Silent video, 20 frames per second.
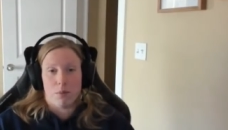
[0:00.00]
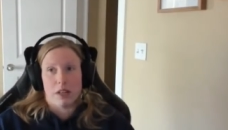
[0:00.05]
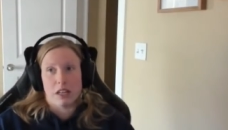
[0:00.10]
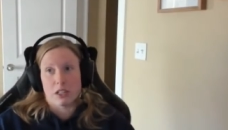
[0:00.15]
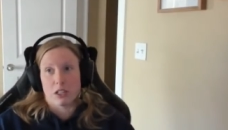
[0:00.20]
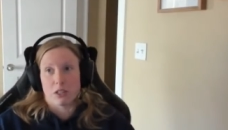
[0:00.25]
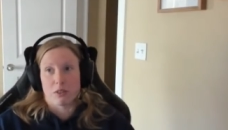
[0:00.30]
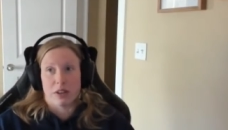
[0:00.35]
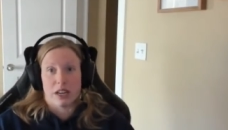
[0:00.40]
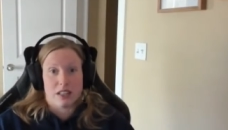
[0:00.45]

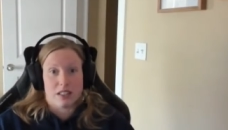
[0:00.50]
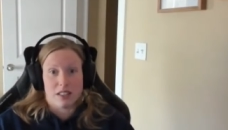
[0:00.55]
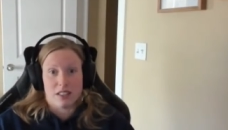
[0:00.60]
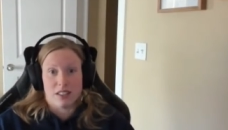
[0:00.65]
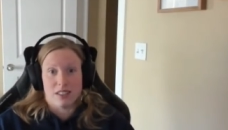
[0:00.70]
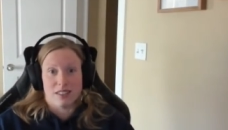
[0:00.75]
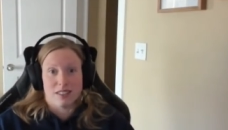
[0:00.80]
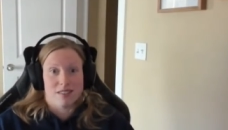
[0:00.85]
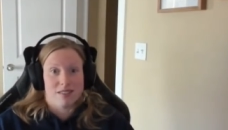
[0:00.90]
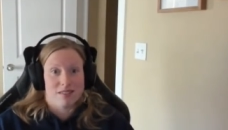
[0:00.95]
get to race
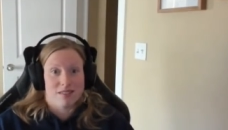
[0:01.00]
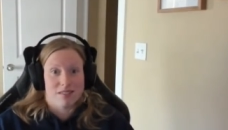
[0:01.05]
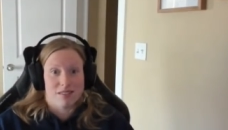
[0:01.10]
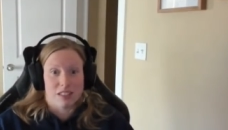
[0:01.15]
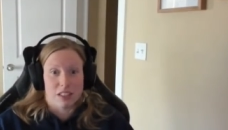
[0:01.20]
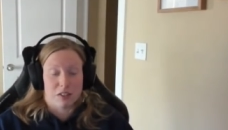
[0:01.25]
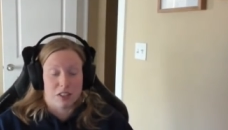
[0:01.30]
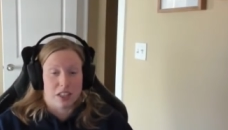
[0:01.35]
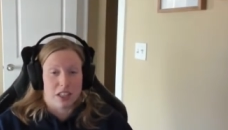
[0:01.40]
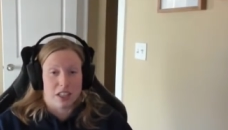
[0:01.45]
in
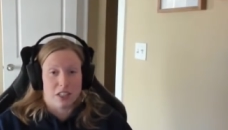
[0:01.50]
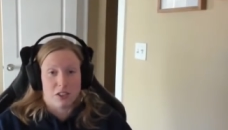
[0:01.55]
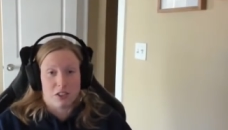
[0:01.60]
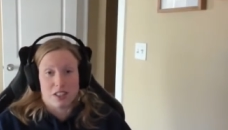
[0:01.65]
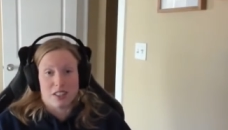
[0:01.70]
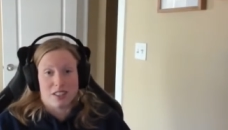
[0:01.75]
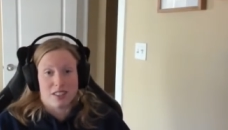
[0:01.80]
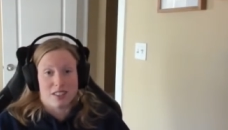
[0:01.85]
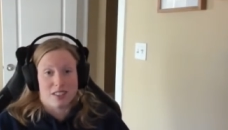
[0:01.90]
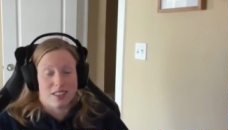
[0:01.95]
different
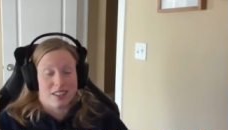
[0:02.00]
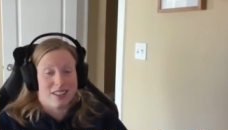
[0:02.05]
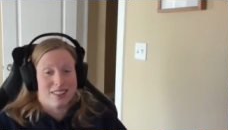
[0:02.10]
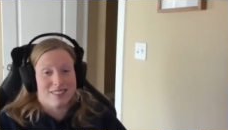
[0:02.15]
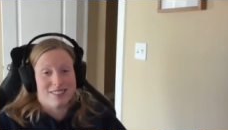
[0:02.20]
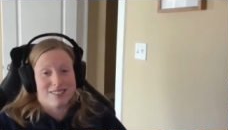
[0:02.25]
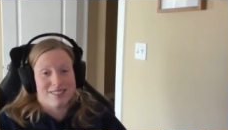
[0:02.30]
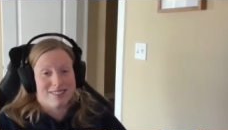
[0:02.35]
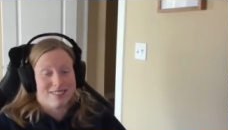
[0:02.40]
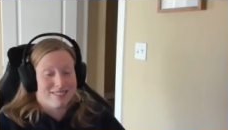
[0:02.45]
countries
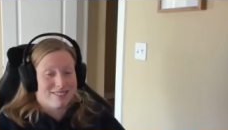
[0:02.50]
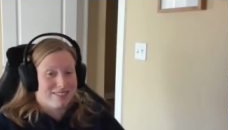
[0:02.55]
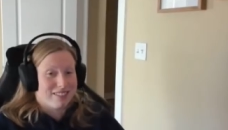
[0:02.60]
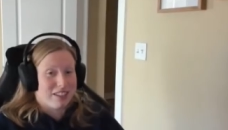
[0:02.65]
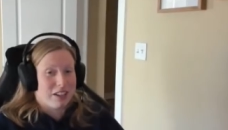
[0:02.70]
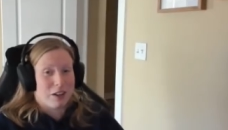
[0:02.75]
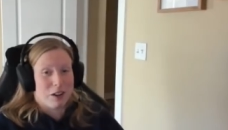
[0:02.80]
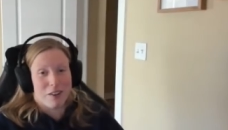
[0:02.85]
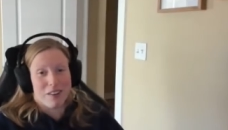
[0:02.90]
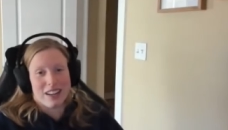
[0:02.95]
and
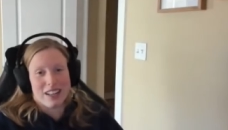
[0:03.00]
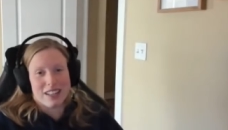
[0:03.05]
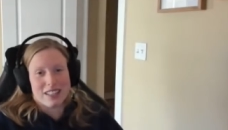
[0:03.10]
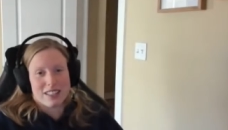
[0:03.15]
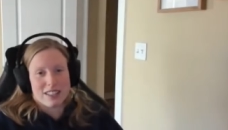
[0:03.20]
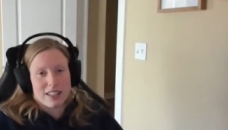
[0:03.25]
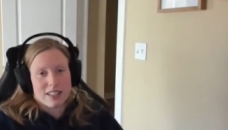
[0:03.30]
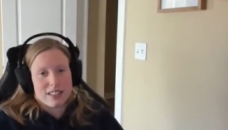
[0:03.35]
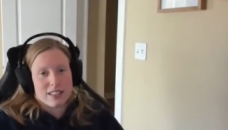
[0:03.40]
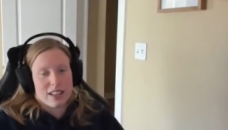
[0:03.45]
you know
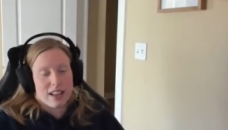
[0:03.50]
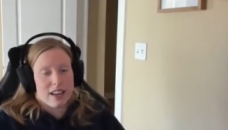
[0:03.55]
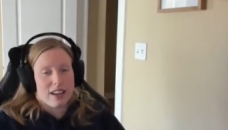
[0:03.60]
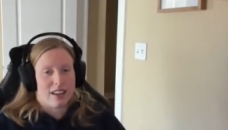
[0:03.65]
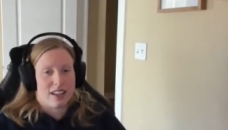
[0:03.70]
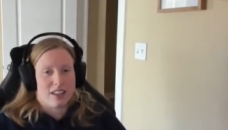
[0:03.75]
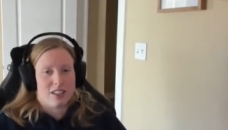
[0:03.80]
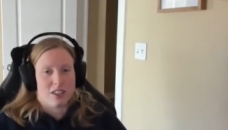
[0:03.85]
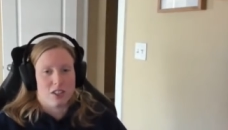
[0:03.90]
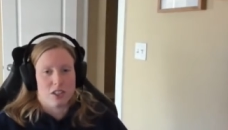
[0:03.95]
it's it's like
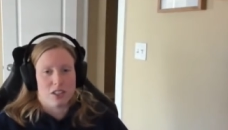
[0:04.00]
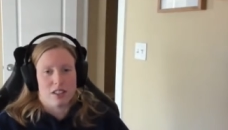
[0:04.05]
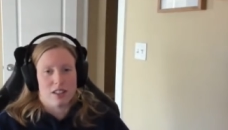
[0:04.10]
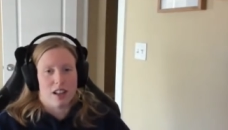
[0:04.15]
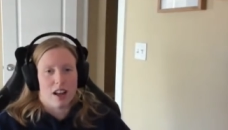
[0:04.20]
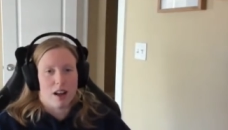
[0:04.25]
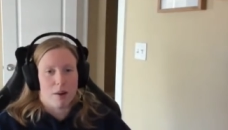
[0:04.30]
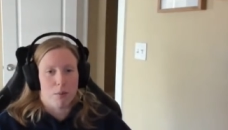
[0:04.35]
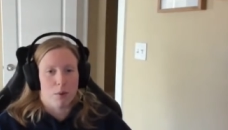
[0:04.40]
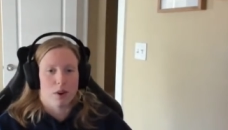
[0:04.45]
it's just a
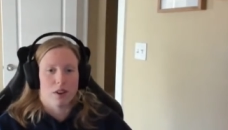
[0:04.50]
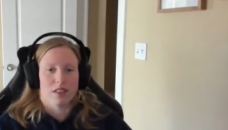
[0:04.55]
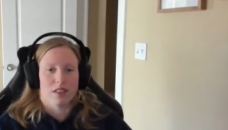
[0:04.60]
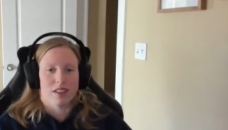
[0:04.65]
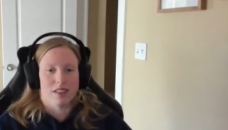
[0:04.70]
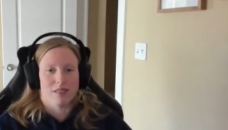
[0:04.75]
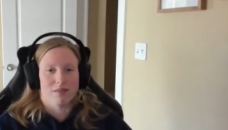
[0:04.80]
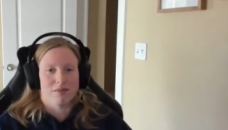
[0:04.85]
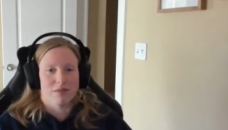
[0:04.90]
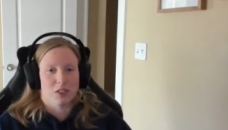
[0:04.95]
lot more
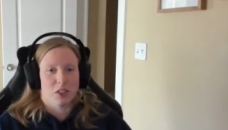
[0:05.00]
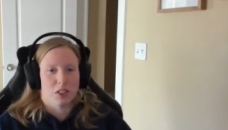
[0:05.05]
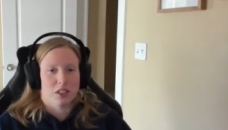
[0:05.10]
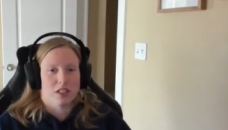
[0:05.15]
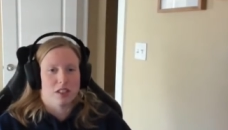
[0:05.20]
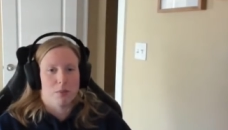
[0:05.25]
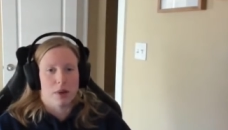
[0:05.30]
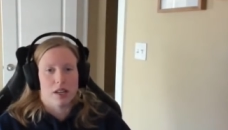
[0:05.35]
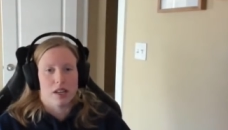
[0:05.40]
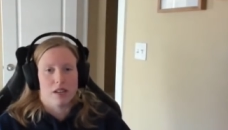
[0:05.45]
than
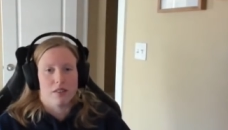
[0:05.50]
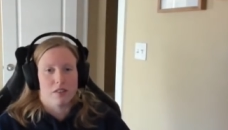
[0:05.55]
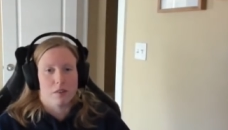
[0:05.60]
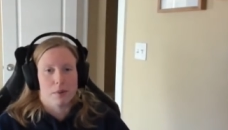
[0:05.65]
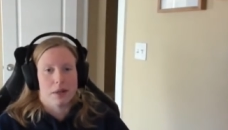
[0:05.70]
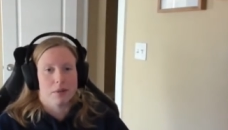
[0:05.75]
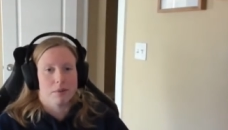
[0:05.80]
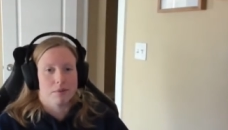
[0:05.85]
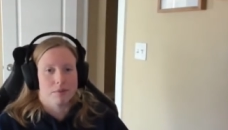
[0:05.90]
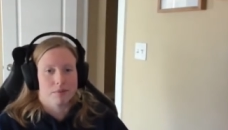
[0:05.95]
just the money for
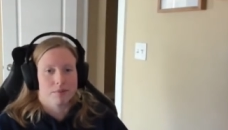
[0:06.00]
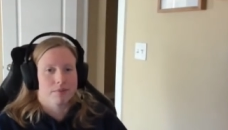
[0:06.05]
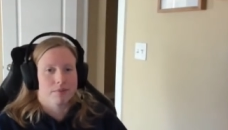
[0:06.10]
me